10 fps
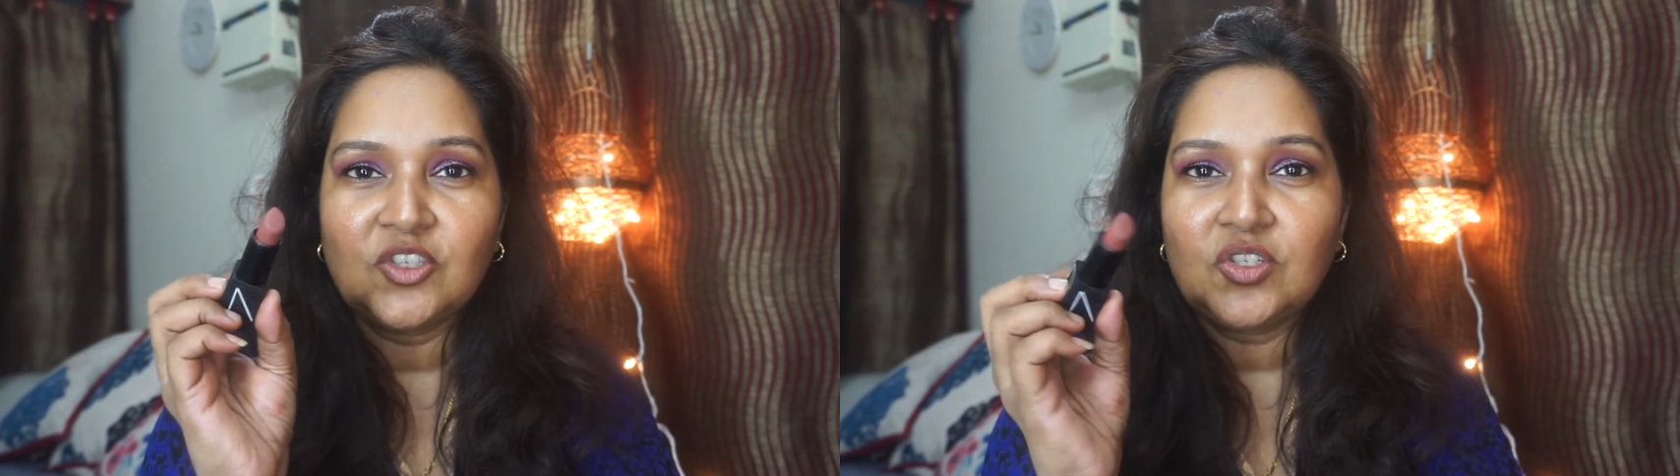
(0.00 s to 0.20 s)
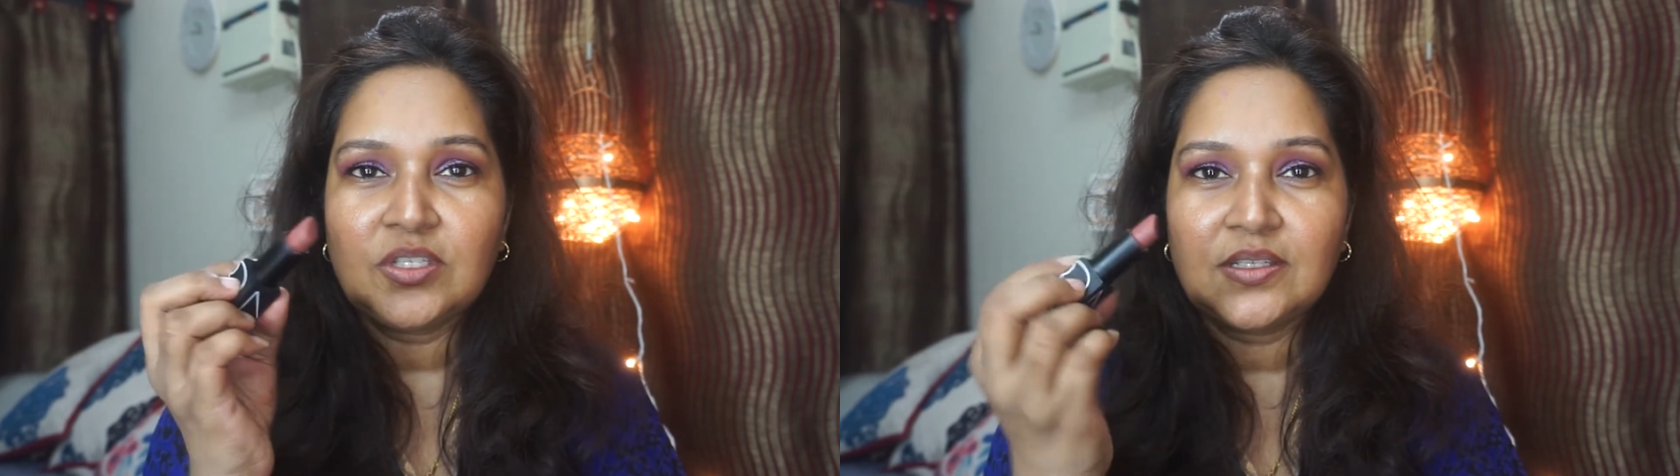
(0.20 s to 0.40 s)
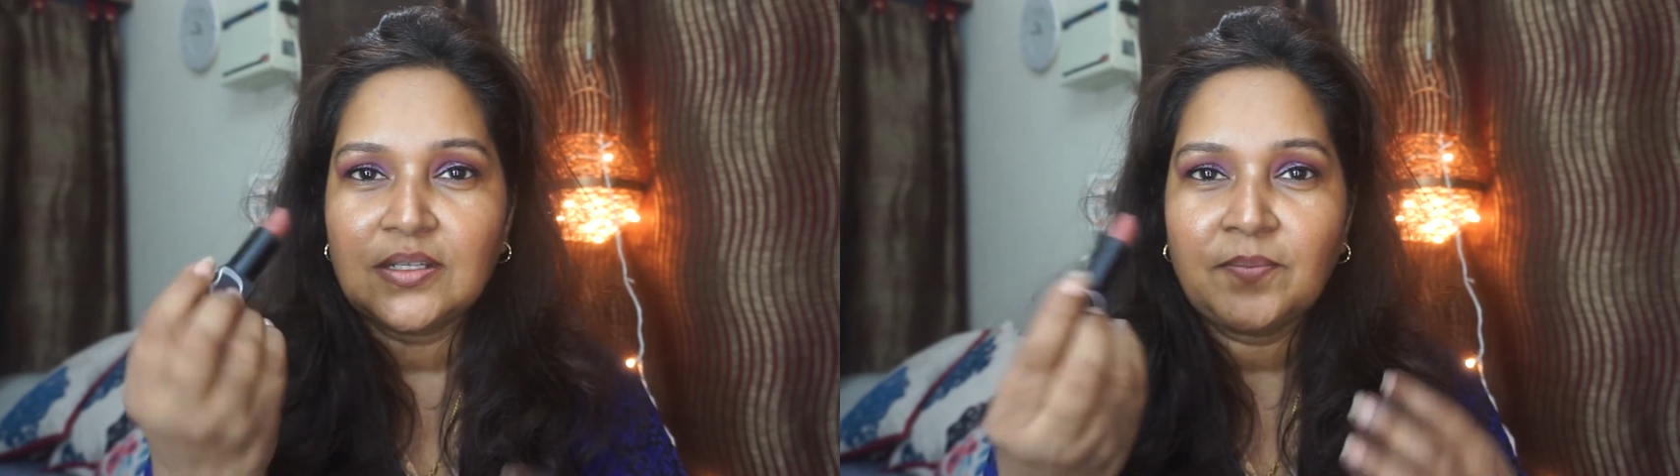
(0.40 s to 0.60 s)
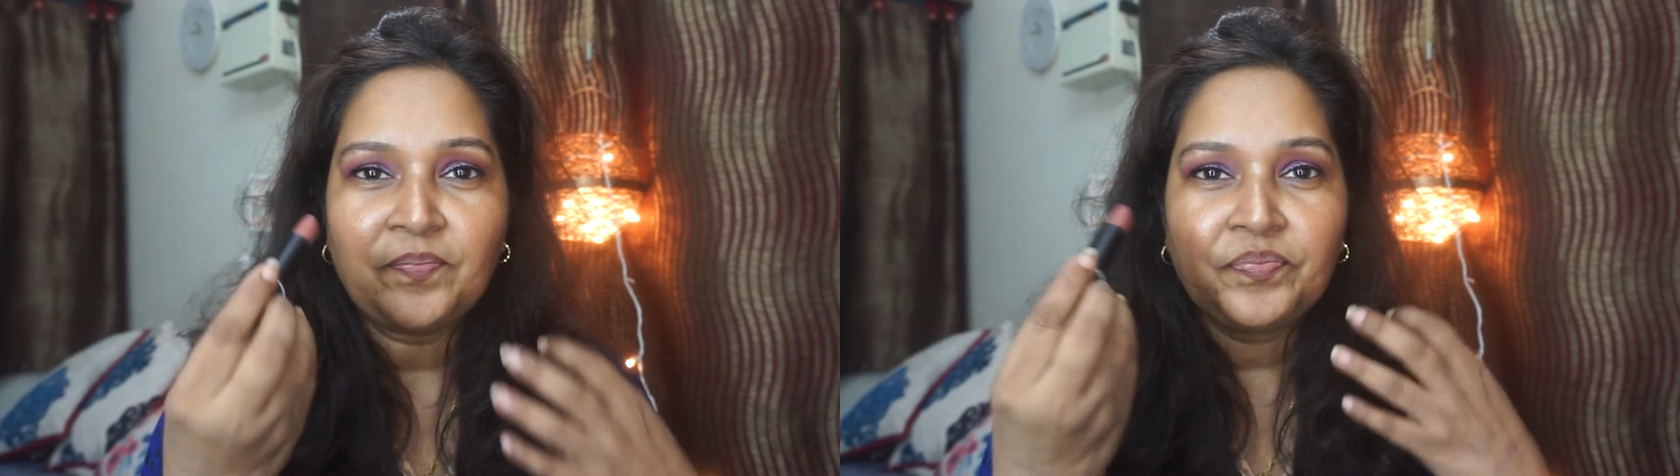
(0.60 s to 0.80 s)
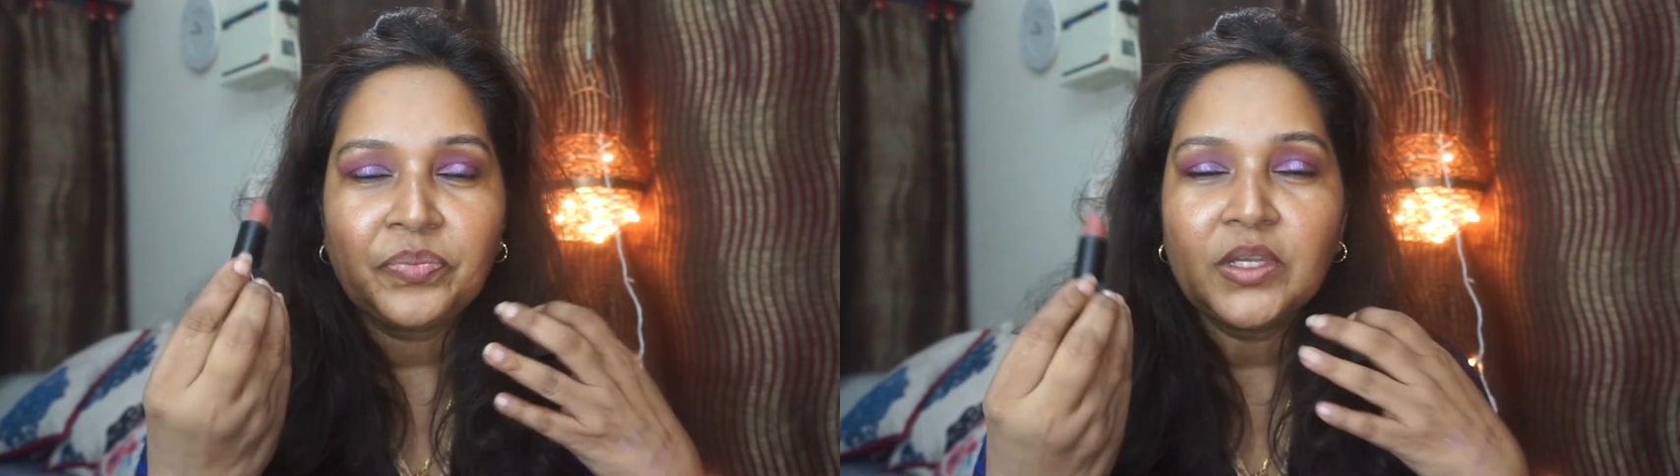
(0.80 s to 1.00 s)
Just,
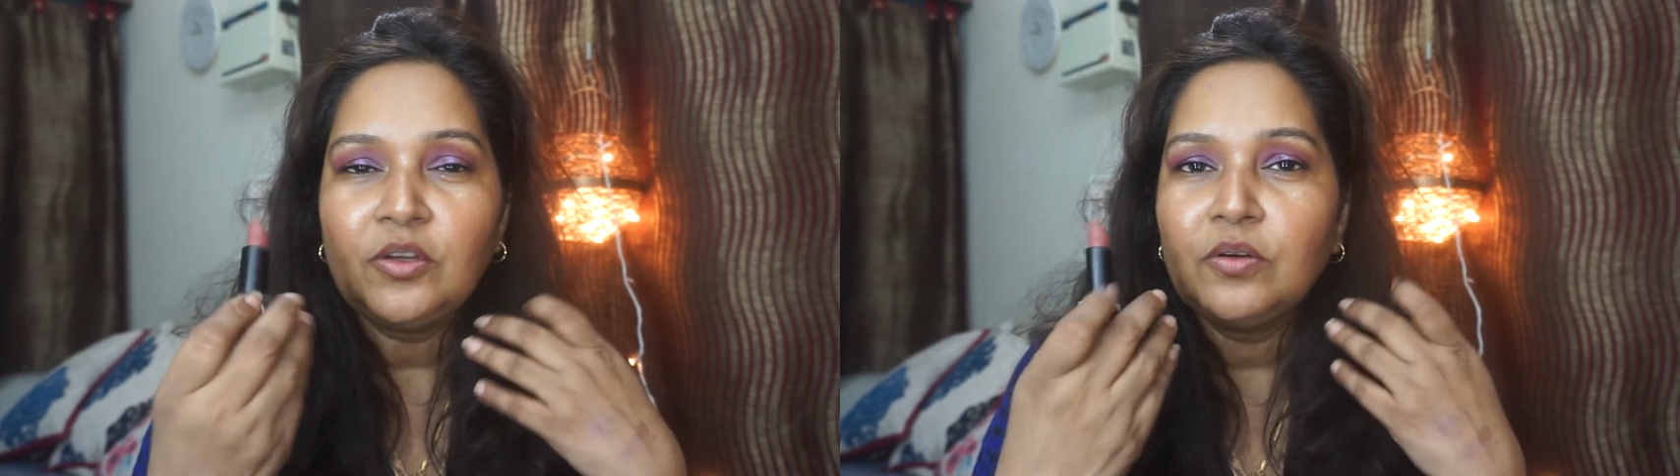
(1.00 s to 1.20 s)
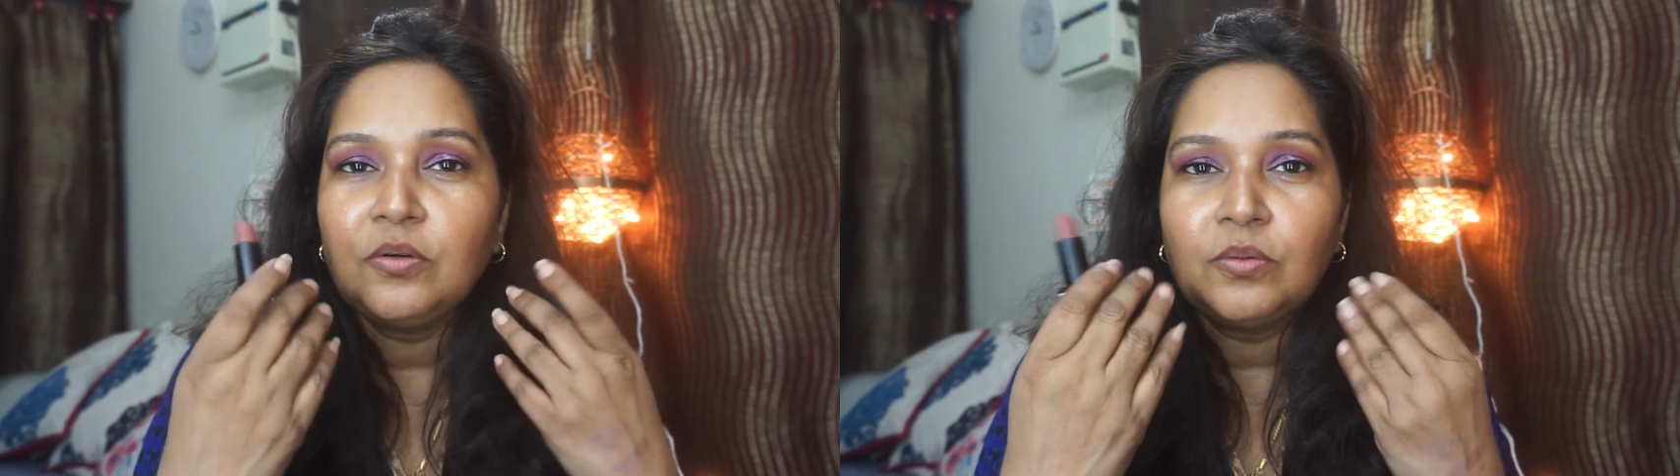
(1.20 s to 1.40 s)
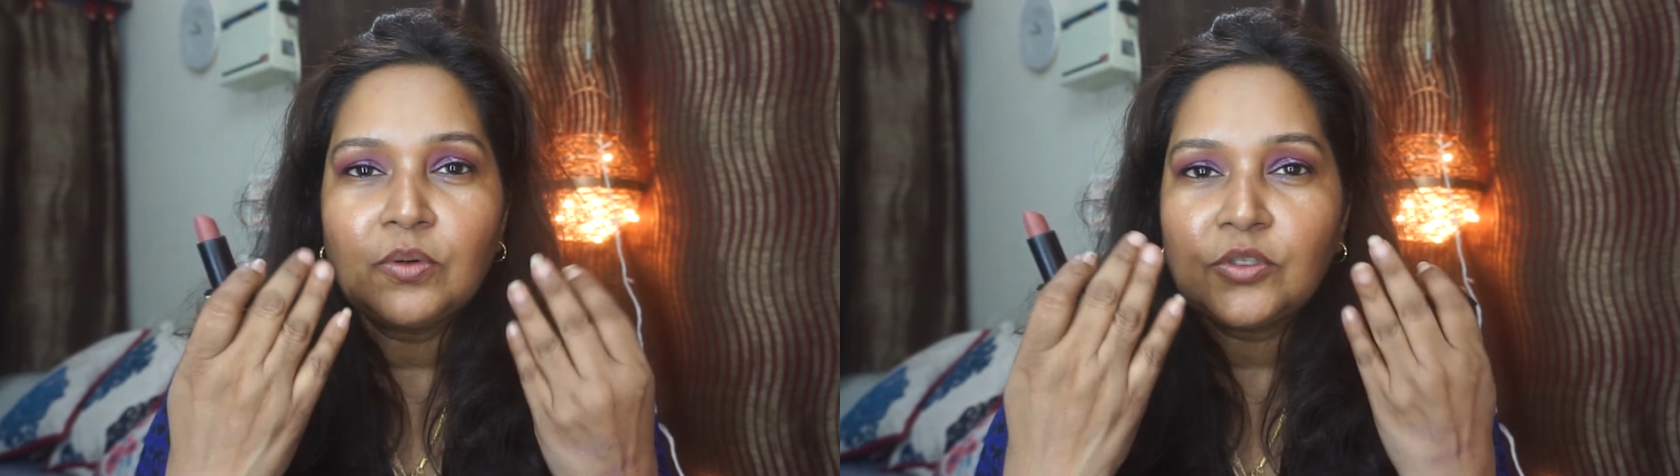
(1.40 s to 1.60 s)
you know,